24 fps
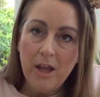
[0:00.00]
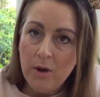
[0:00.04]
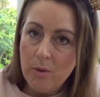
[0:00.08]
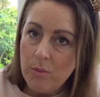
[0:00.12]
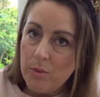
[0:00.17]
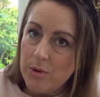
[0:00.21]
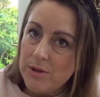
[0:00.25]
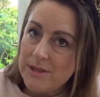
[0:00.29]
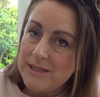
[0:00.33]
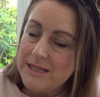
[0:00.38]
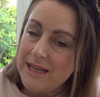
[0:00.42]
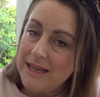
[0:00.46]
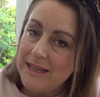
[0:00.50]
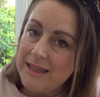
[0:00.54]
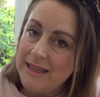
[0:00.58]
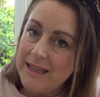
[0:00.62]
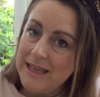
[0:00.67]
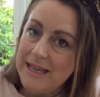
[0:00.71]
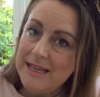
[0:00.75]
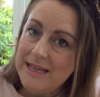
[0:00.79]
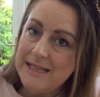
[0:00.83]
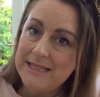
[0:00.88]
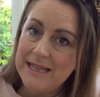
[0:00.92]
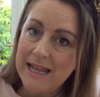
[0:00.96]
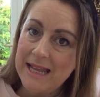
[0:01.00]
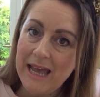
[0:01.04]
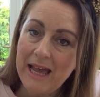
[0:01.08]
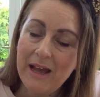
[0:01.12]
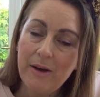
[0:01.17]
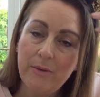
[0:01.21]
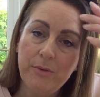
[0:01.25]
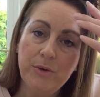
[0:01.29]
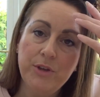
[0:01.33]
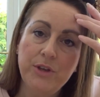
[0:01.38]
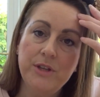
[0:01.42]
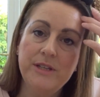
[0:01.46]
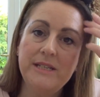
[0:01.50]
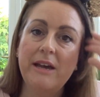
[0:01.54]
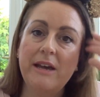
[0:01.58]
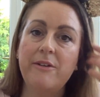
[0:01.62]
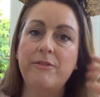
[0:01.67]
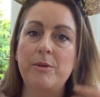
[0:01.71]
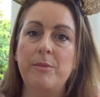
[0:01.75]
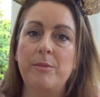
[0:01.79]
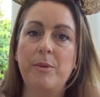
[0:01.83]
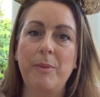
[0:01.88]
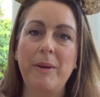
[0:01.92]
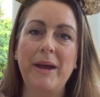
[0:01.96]
Ones like these now you'd
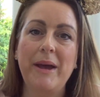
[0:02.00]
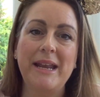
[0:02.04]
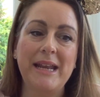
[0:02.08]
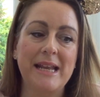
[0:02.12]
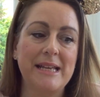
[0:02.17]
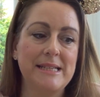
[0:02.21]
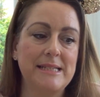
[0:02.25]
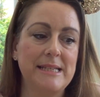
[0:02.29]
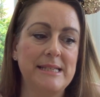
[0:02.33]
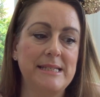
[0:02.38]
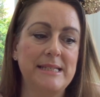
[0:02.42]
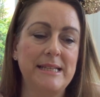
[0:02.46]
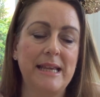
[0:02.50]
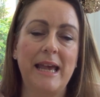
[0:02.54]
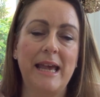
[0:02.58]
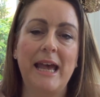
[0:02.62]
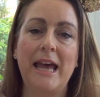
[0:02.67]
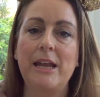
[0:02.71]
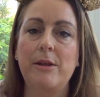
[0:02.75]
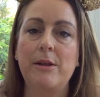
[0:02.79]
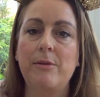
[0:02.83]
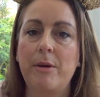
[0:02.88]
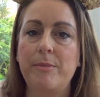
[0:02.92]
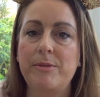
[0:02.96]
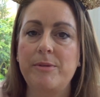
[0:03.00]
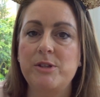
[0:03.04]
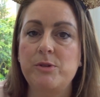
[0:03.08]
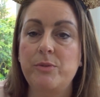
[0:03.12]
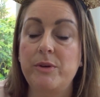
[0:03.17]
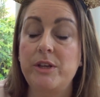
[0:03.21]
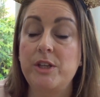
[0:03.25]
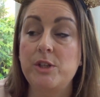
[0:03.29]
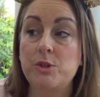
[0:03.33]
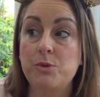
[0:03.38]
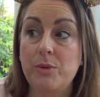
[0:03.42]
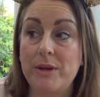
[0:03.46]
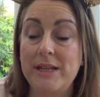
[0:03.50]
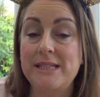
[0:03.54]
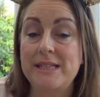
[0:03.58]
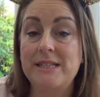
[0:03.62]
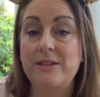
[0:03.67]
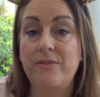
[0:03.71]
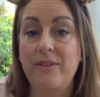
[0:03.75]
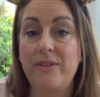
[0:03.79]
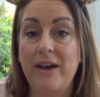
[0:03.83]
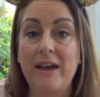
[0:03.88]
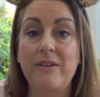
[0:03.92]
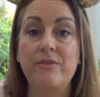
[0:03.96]
definitely be paying, as I say, anywhere between
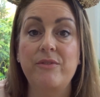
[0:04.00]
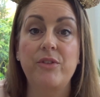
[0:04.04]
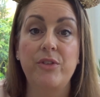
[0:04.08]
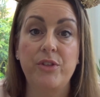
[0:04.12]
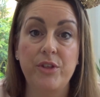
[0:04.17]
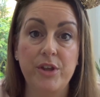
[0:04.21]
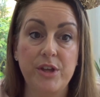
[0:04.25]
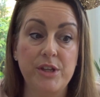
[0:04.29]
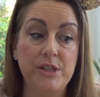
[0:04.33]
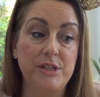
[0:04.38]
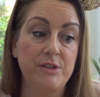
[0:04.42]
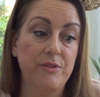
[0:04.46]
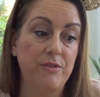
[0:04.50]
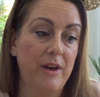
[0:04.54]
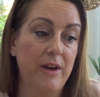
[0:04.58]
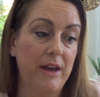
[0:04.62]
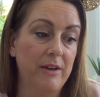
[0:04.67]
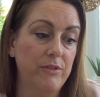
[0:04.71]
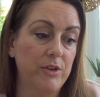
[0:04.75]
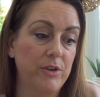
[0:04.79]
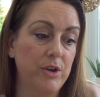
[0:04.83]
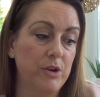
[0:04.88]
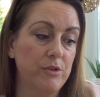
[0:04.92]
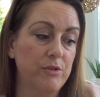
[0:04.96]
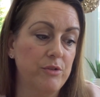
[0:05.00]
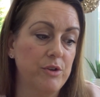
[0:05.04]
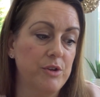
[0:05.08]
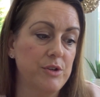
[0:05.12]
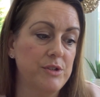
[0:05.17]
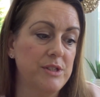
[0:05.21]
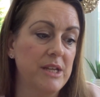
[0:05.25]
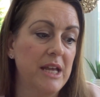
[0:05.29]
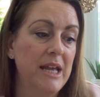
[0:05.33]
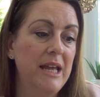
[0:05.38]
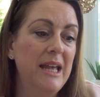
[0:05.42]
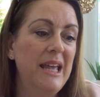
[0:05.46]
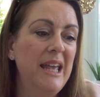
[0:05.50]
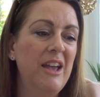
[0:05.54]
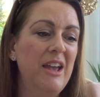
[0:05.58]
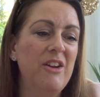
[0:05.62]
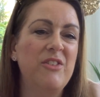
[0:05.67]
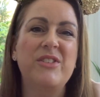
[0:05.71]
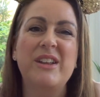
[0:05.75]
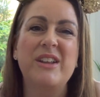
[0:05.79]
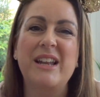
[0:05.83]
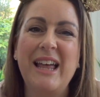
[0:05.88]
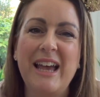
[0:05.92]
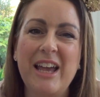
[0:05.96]
25 and 35 euros. If
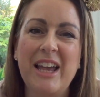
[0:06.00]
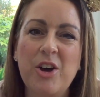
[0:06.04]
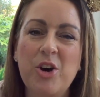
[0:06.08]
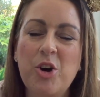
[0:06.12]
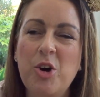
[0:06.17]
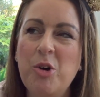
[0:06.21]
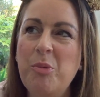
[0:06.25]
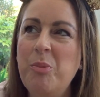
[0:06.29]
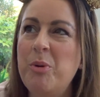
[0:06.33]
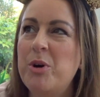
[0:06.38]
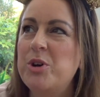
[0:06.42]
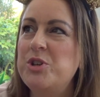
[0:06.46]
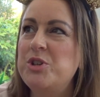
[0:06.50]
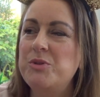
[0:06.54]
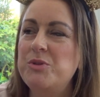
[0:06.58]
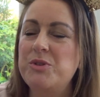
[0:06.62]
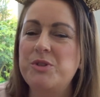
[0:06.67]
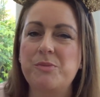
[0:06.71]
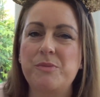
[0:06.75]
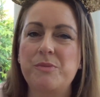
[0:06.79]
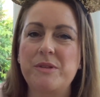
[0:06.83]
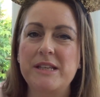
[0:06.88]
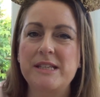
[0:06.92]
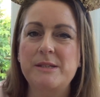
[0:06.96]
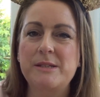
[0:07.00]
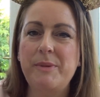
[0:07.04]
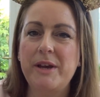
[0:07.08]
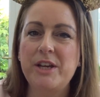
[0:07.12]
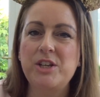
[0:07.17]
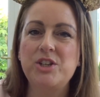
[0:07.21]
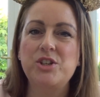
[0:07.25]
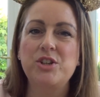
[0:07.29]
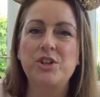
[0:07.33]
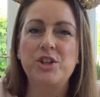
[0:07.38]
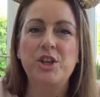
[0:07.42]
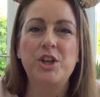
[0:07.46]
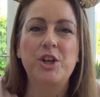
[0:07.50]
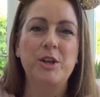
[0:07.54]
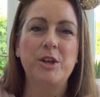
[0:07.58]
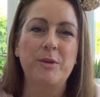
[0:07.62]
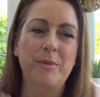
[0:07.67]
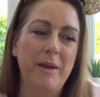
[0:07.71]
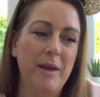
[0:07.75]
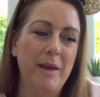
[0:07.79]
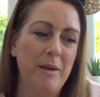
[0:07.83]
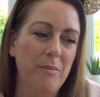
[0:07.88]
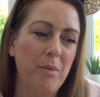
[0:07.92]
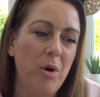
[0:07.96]
they light up or do something special, you're going to
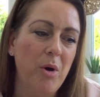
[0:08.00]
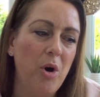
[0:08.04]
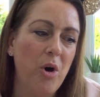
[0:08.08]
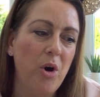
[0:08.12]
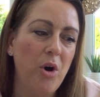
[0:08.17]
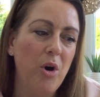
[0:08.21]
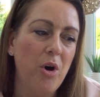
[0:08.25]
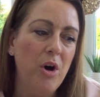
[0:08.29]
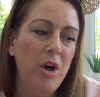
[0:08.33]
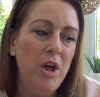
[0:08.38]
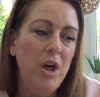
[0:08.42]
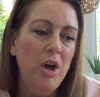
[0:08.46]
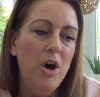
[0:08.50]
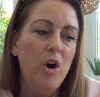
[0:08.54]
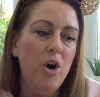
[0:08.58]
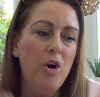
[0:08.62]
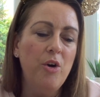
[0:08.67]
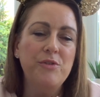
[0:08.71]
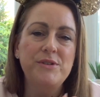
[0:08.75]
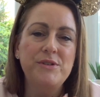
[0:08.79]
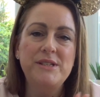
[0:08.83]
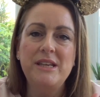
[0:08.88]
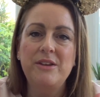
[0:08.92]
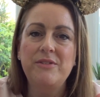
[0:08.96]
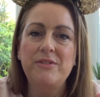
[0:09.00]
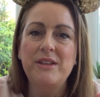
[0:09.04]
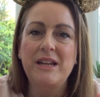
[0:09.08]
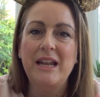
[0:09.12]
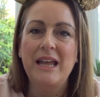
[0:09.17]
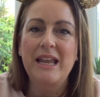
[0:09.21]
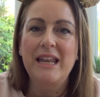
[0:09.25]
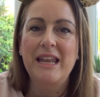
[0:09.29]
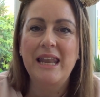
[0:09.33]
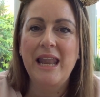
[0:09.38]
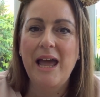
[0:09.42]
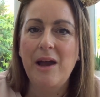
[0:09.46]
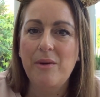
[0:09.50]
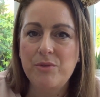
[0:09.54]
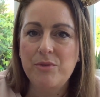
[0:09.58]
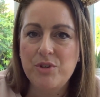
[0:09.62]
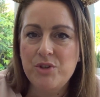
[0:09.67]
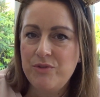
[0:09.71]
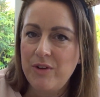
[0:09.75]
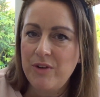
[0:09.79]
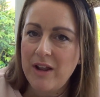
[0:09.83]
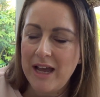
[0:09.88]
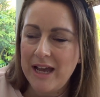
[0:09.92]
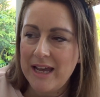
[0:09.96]
pay more. Obviously if they're like lounge
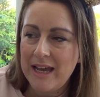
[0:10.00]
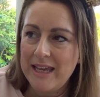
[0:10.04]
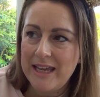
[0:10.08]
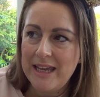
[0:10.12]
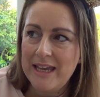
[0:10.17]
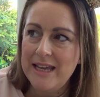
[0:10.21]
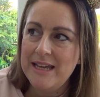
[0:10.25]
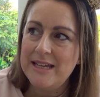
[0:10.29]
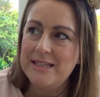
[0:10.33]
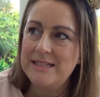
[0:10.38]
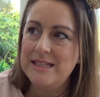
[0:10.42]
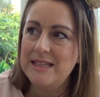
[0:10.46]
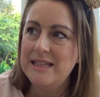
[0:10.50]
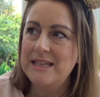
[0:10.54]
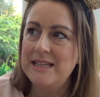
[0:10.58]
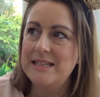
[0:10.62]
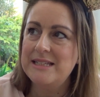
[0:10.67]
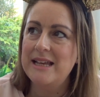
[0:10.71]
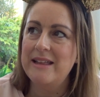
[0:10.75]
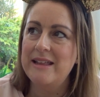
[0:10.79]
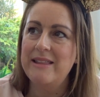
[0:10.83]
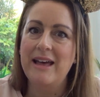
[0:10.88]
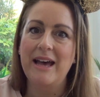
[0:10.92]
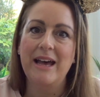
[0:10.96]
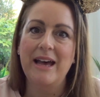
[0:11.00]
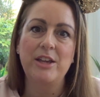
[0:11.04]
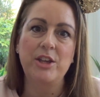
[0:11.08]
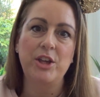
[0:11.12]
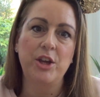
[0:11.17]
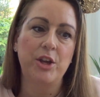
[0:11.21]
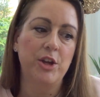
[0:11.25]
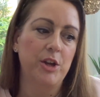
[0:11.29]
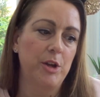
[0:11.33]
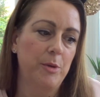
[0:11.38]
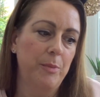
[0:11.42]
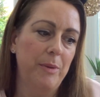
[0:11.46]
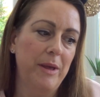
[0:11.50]
fly ears and things like that, you're going to